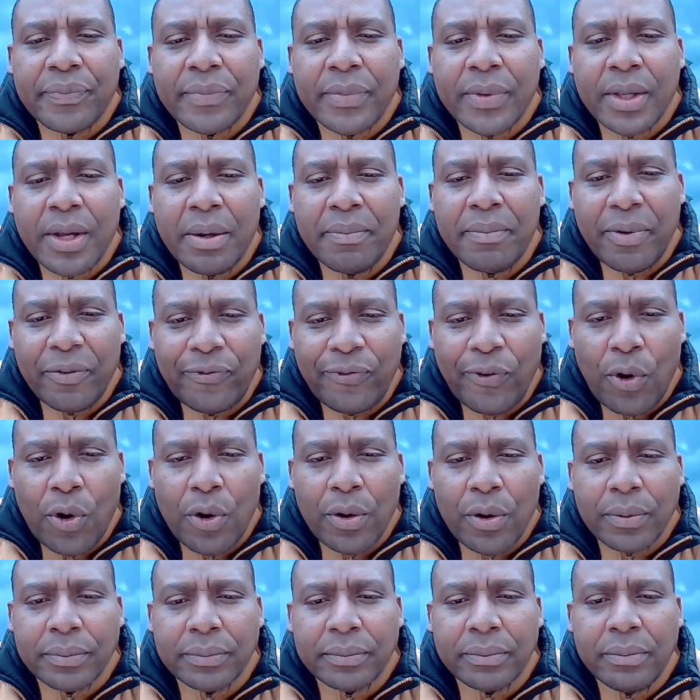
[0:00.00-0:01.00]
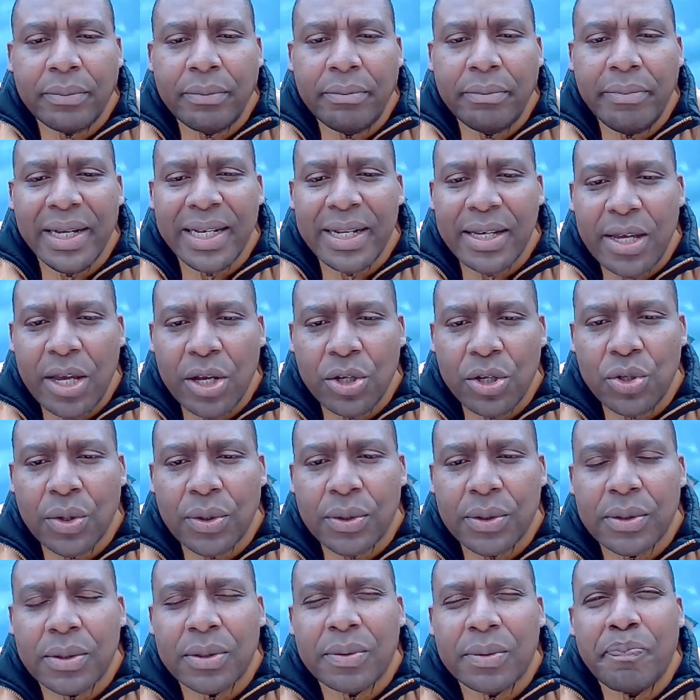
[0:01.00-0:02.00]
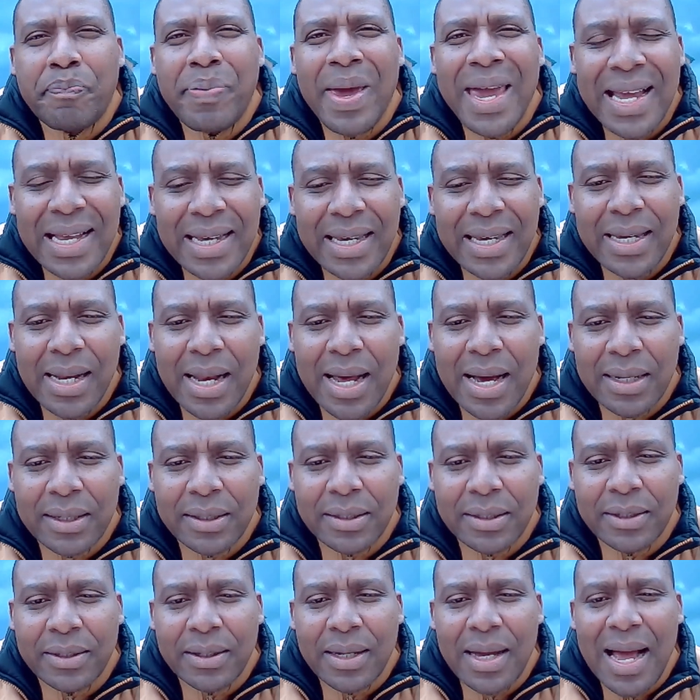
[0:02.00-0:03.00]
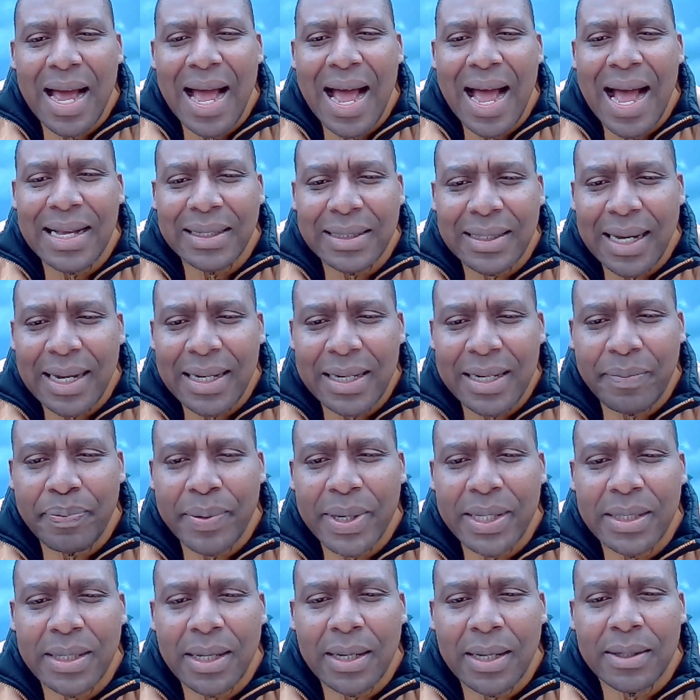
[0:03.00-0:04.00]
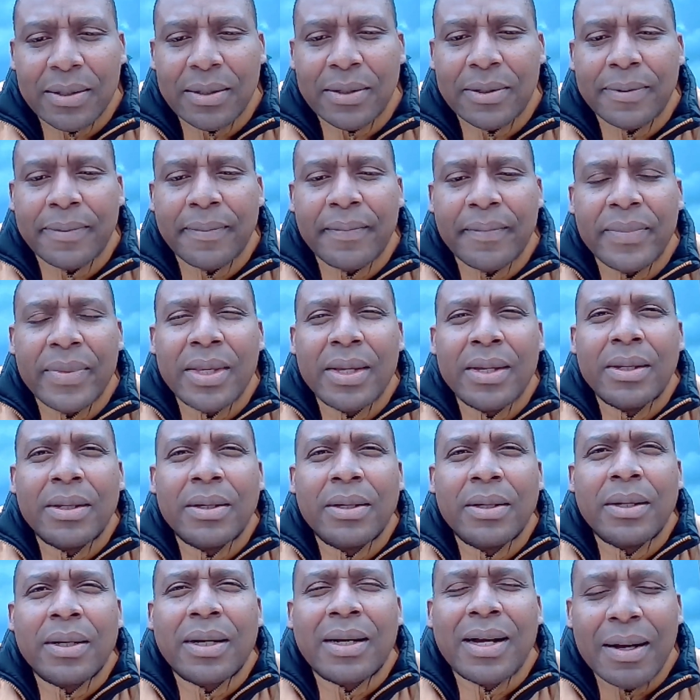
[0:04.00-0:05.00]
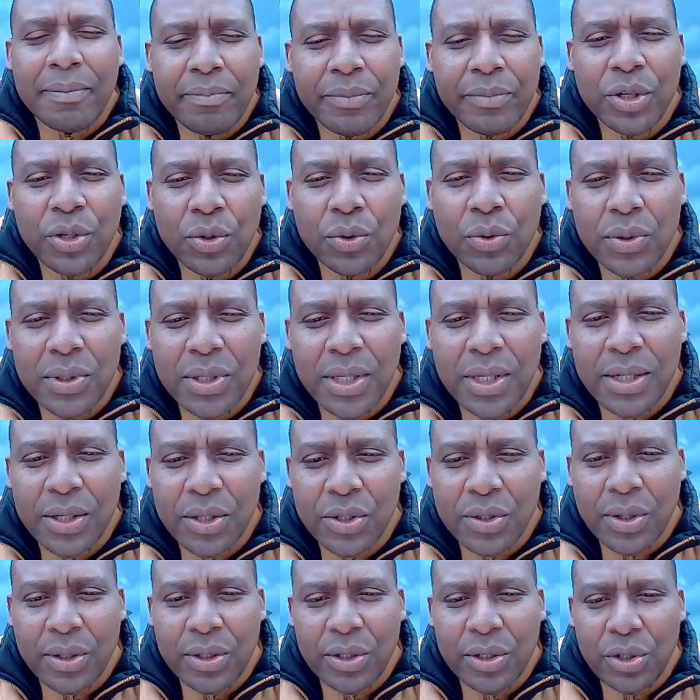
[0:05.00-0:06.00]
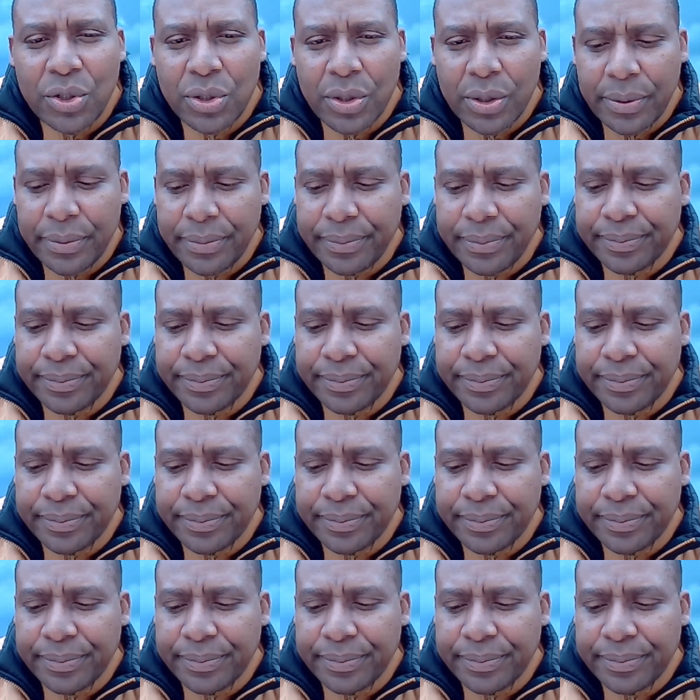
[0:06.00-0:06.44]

Number 4, medications, painkillers, antidepressants can be used in this condition.